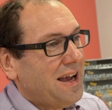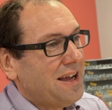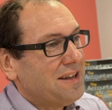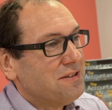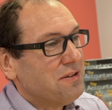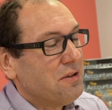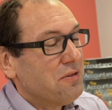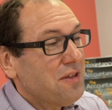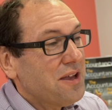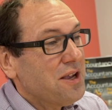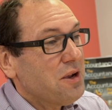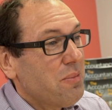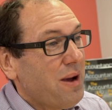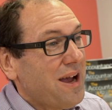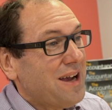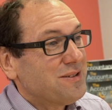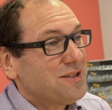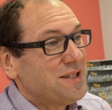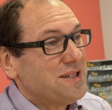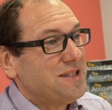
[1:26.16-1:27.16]
And the thing
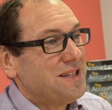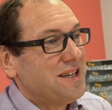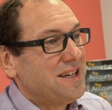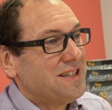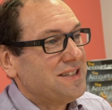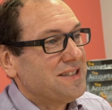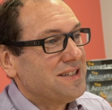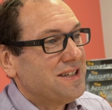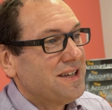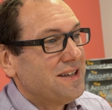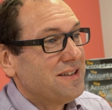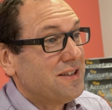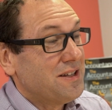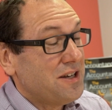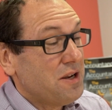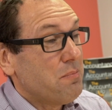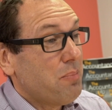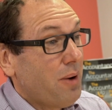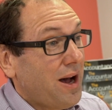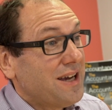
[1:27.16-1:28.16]
about it is that
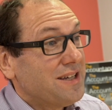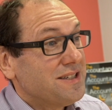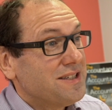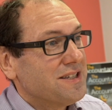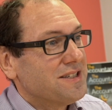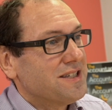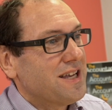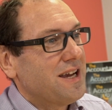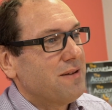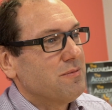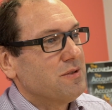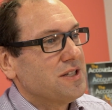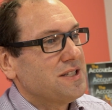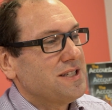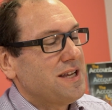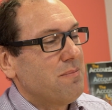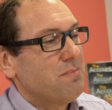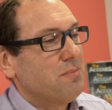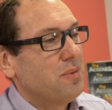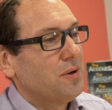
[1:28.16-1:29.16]
it buys the same as a
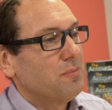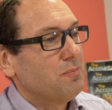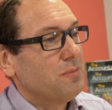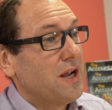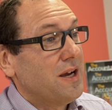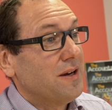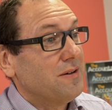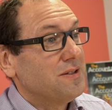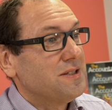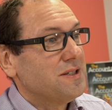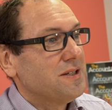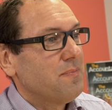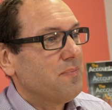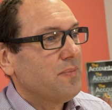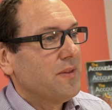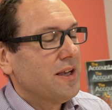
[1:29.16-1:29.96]
10 bob note.